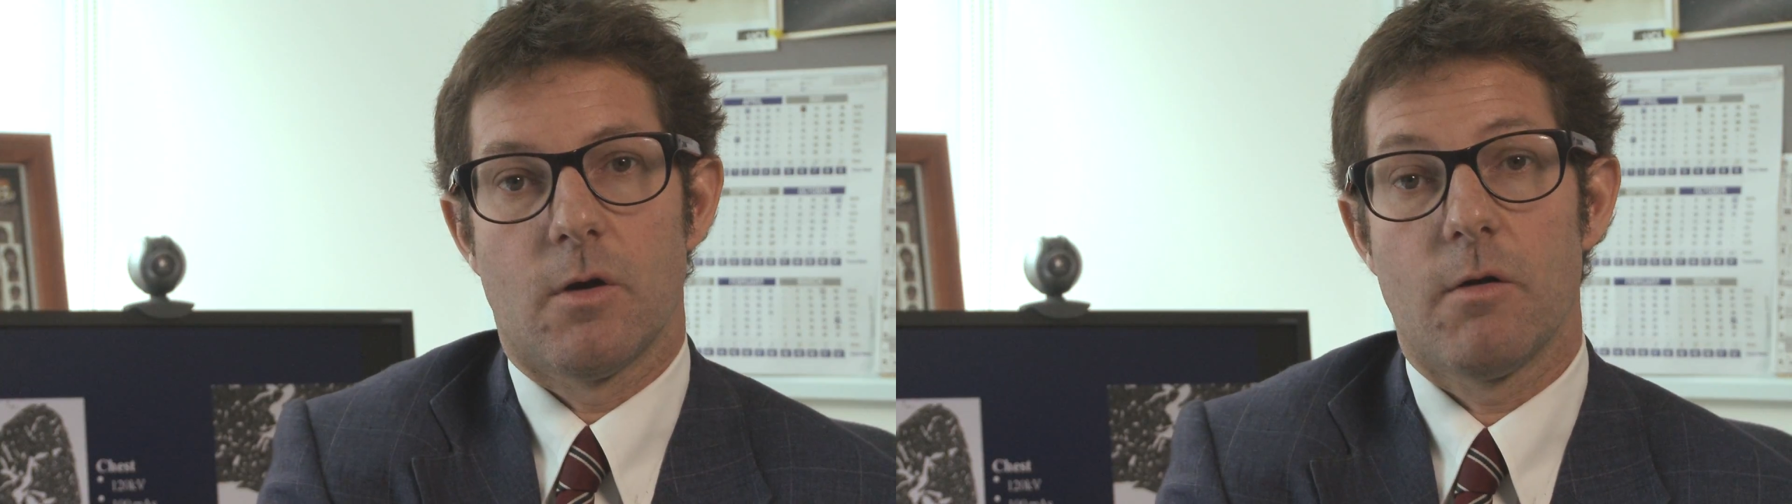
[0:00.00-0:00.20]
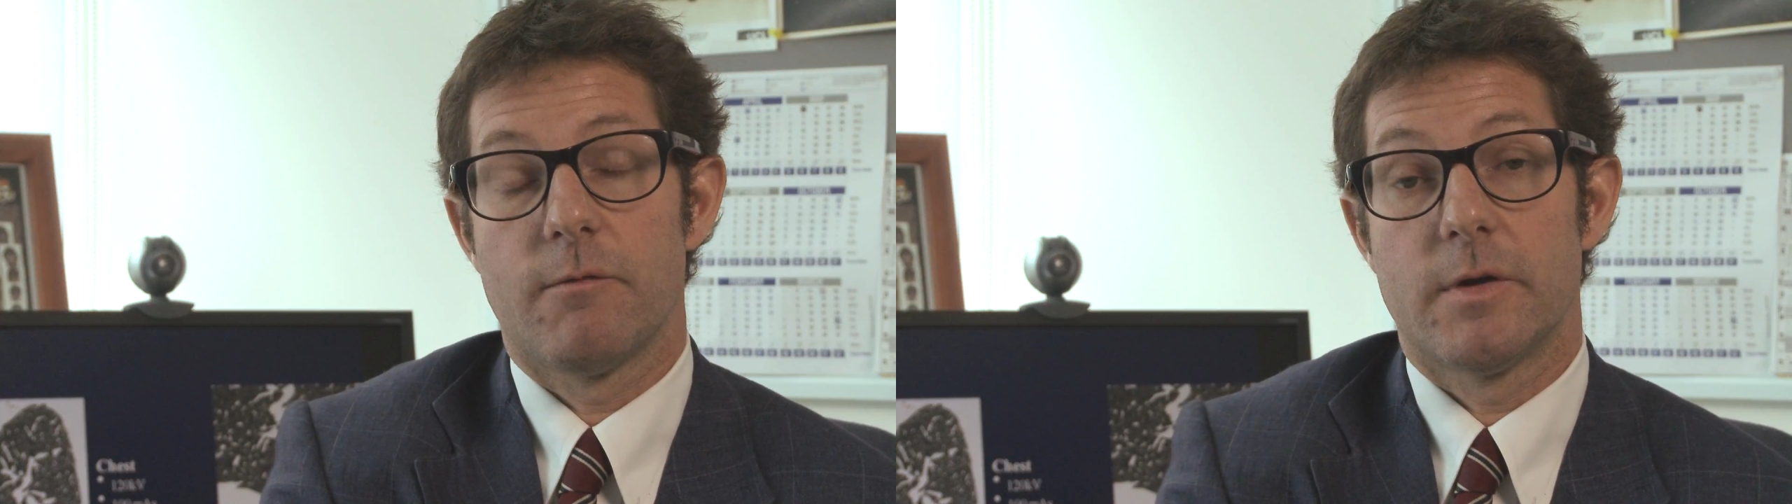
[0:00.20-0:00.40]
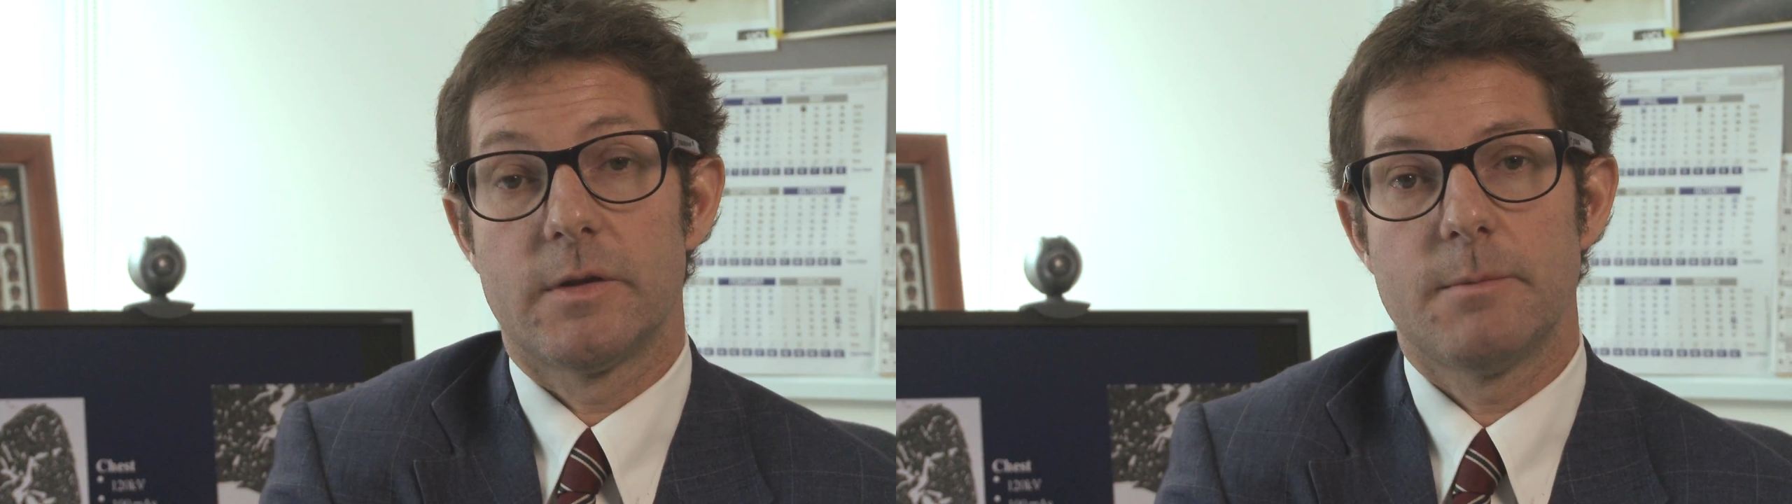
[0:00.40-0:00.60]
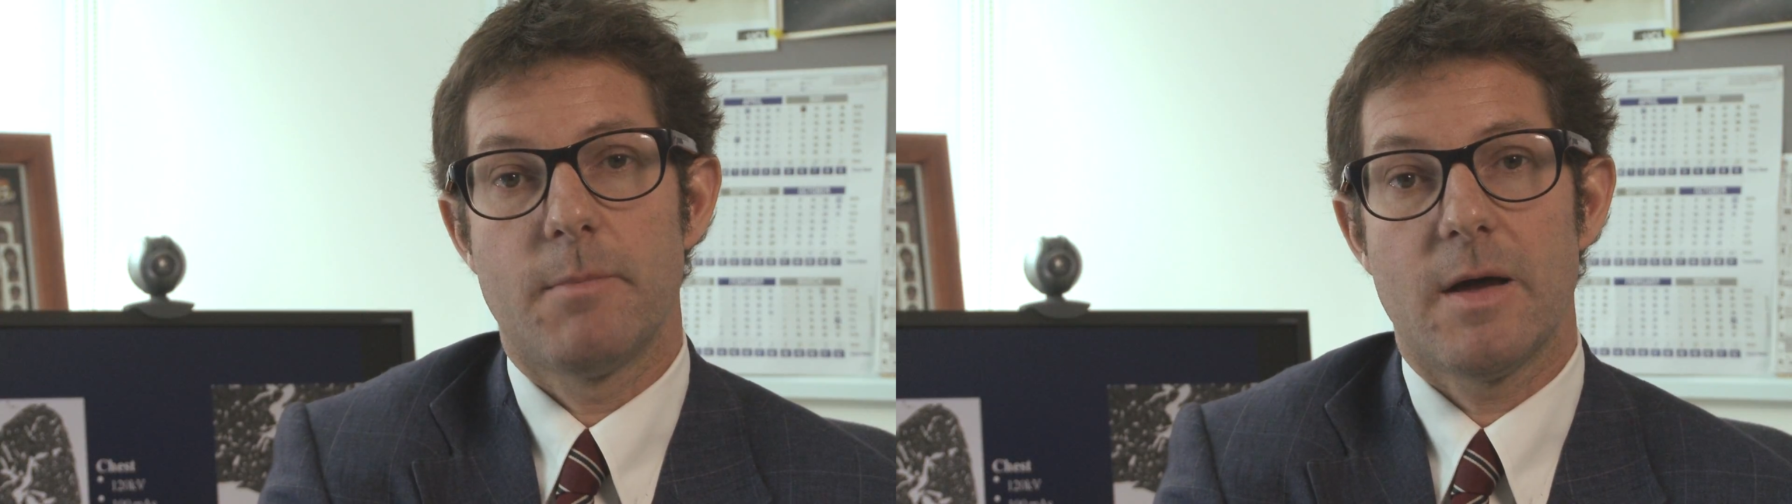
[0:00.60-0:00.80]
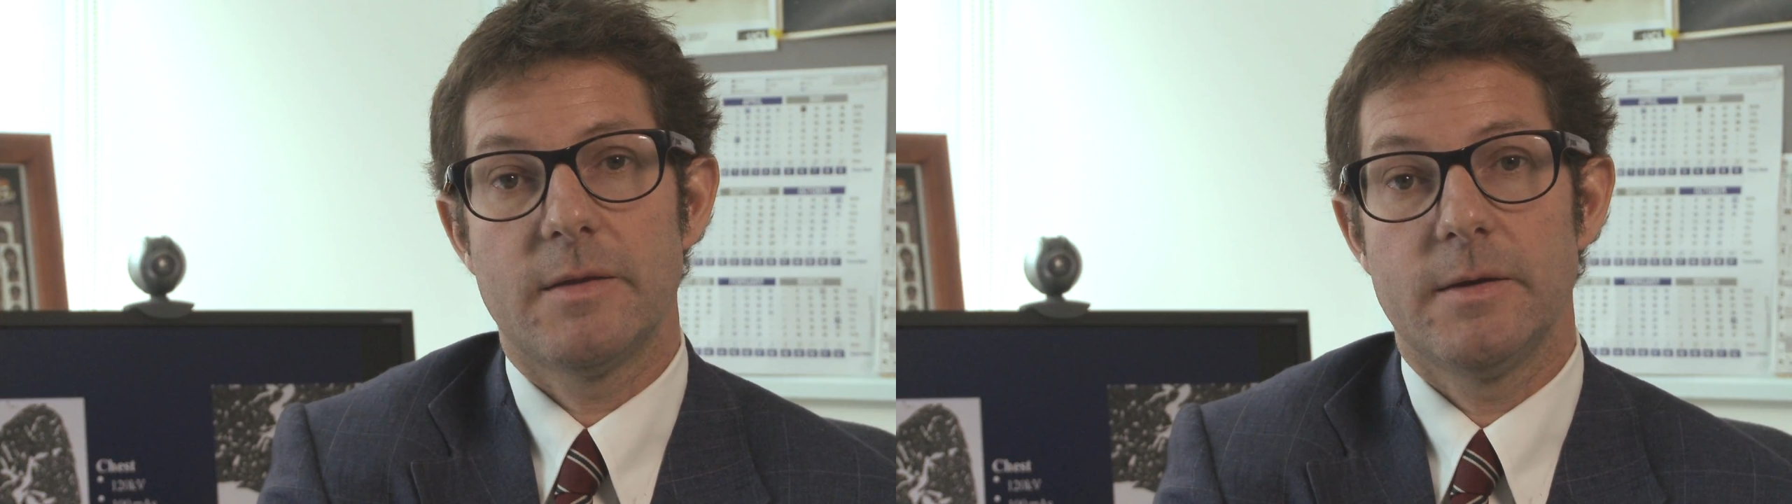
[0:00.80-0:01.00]
of the
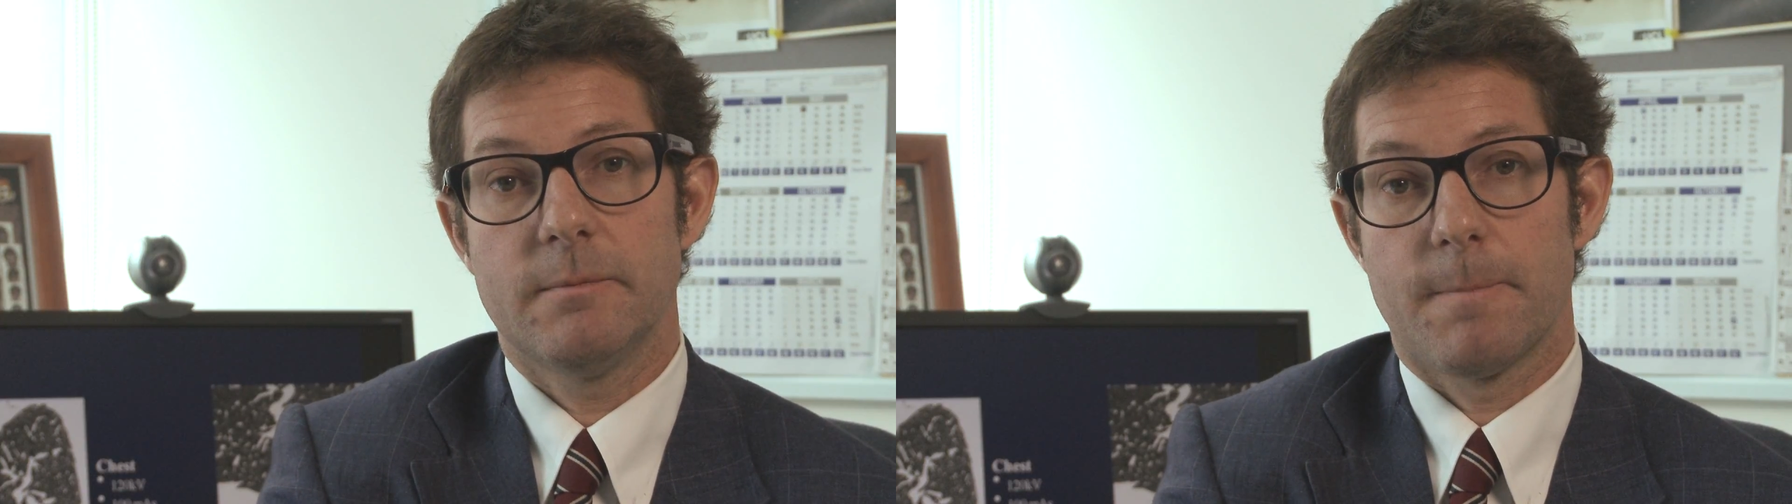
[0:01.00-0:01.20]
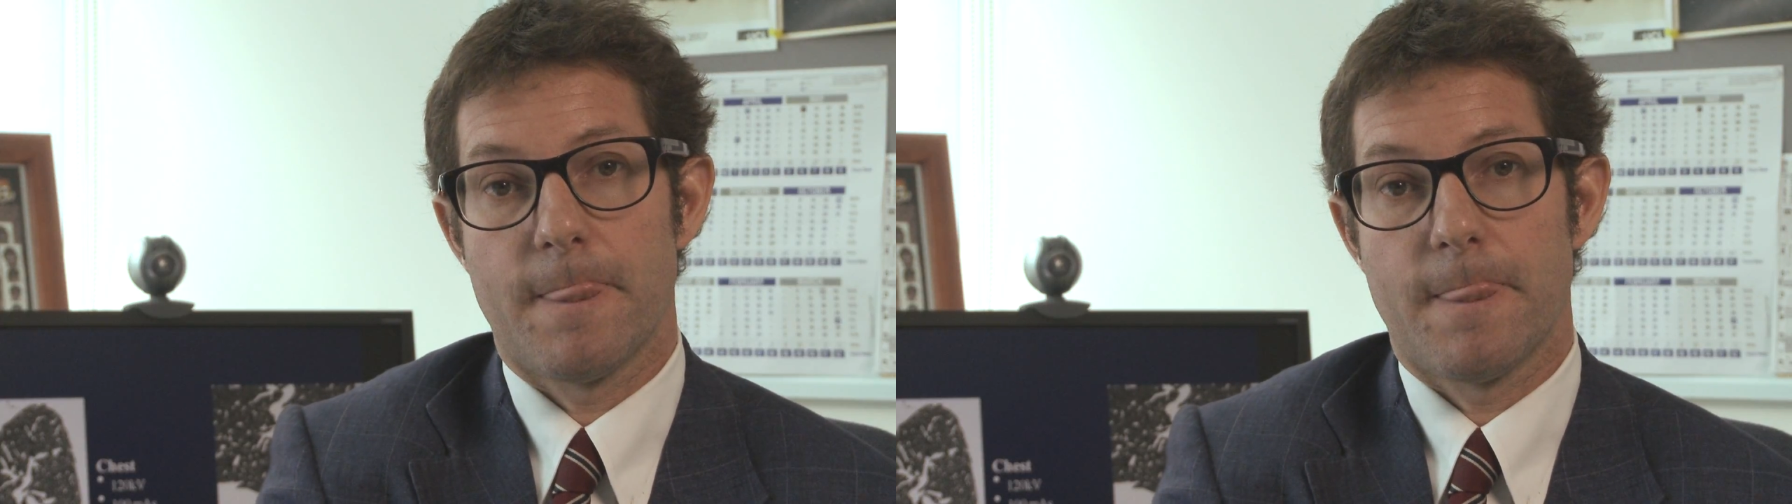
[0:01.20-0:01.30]
body